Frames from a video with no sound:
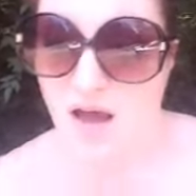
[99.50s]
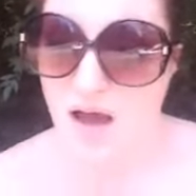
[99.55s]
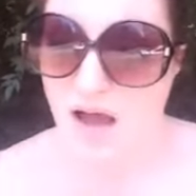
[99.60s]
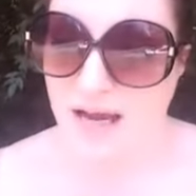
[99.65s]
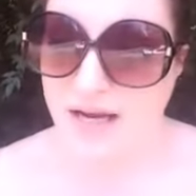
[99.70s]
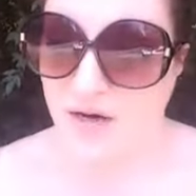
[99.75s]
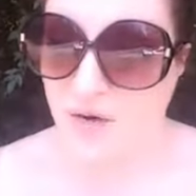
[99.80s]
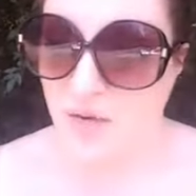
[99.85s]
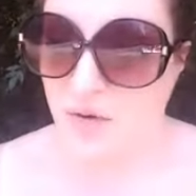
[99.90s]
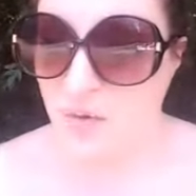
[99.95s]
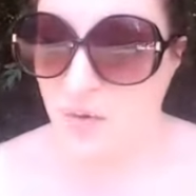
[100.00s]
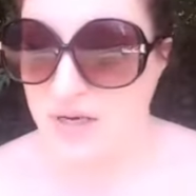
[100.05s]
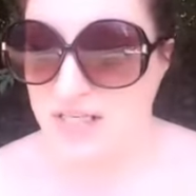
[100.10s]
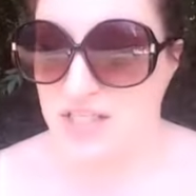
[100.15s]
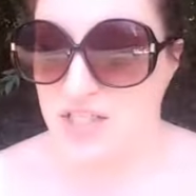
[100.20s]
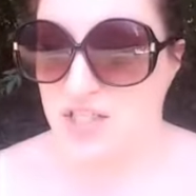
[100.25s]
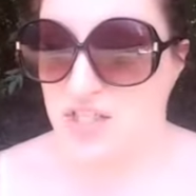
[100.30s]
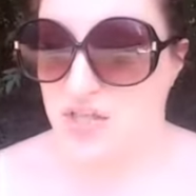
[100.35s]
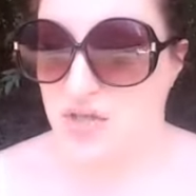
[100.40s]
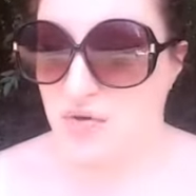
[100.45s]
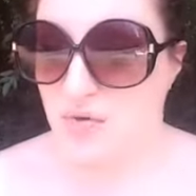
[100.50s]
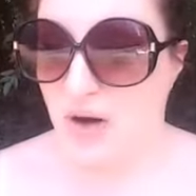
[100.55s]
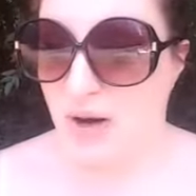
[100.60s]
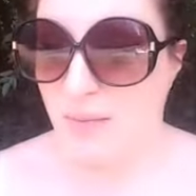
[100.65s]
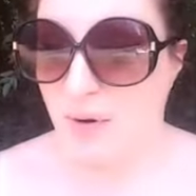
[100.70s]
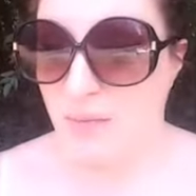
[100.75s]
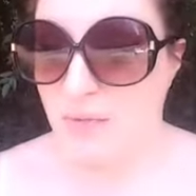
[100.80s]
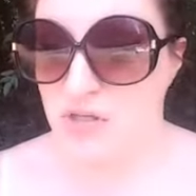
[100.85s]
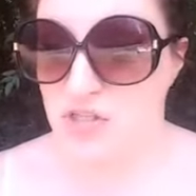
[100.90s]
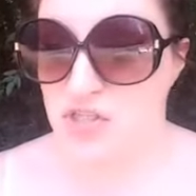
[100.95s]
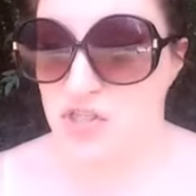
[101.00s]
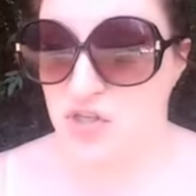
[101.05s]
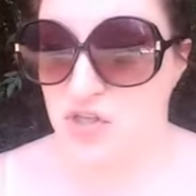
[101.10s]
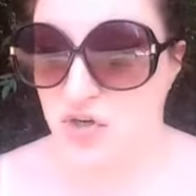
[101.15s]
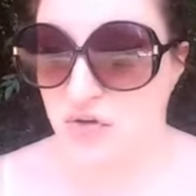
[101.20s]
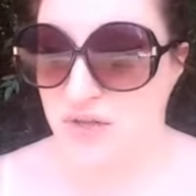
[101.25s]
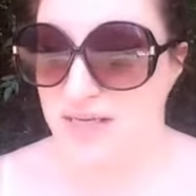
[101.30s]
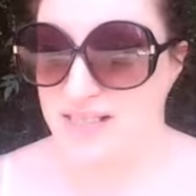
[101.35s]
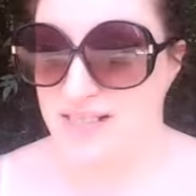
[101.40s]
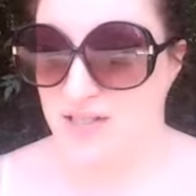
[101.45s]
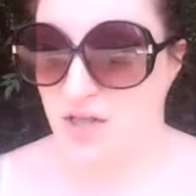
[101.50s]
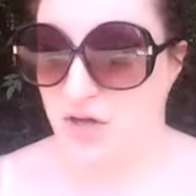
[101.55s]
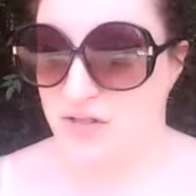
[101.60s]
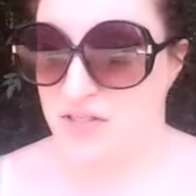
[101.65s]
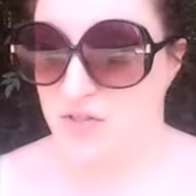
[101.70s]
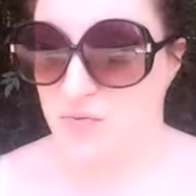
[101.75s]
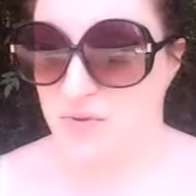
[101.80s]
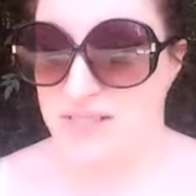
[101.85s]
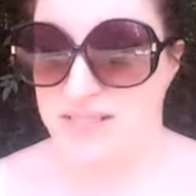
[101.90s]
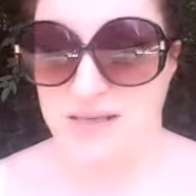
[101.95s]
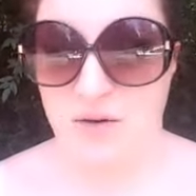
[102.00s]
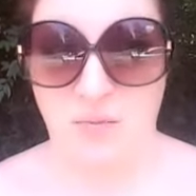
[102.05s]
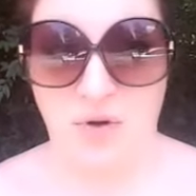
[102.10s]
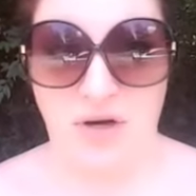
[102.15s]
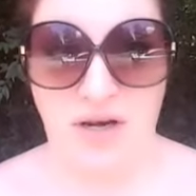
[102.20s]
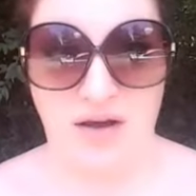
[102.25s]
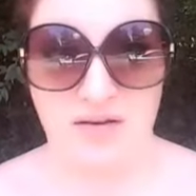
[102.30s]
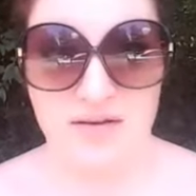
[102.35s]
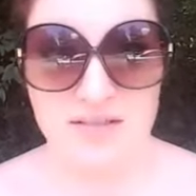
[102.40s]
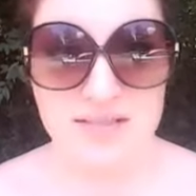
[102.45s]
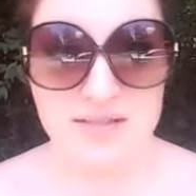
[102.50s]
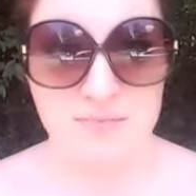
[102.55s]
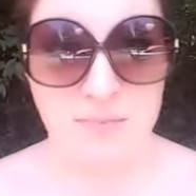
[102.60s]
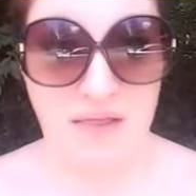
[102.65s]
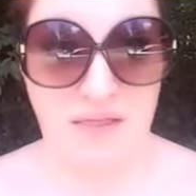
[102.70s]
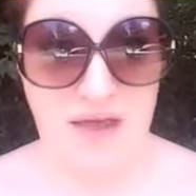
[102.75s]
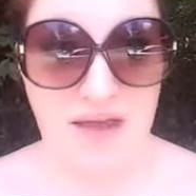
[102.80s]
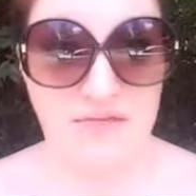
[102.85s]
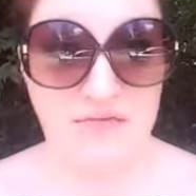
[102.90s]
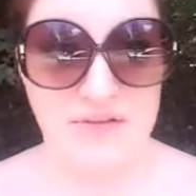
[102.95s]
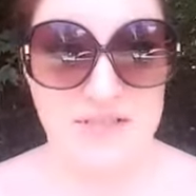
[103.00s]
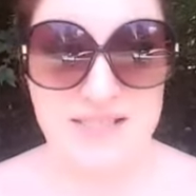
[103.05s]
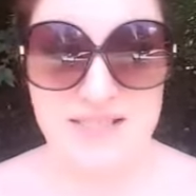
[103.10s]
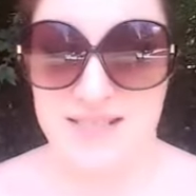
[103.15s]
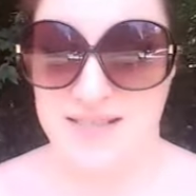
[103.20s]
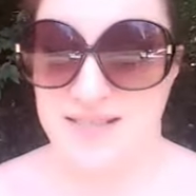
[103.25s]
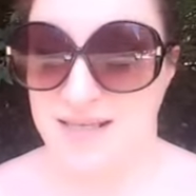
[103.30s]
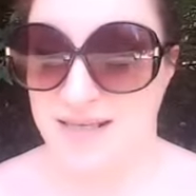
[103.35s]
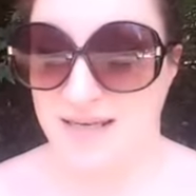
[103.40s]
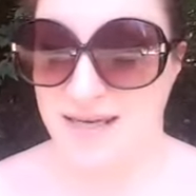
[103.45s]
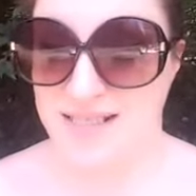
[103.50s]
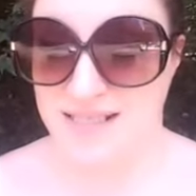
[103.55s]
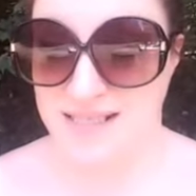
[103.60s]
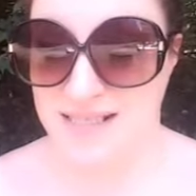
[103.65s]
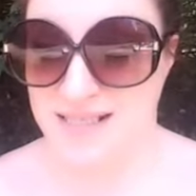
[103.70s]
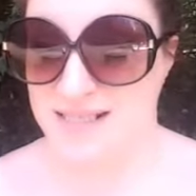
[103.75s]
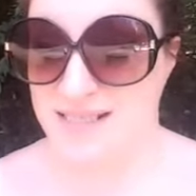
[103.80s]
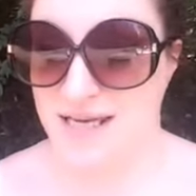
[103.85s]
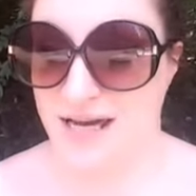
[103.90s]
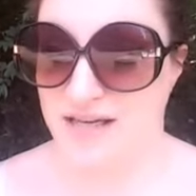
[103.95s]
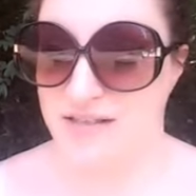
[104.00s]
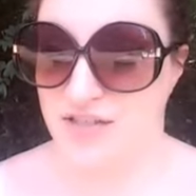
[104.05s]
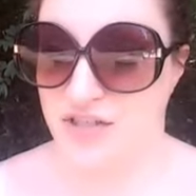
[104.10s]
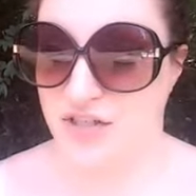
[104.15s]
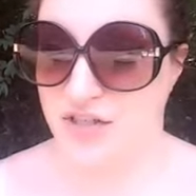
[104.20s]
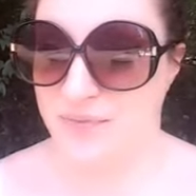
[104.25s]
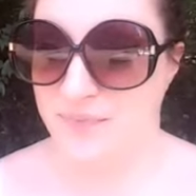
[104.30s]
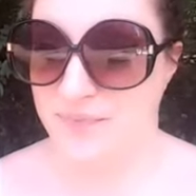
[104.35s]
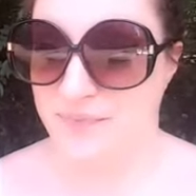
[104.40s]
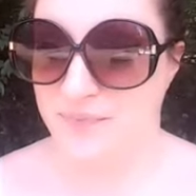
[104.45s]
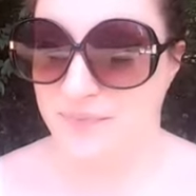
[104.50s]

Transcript: I don't know what to do. I'm almost sure that his thoughts are with someone else. My life is, is a disaster.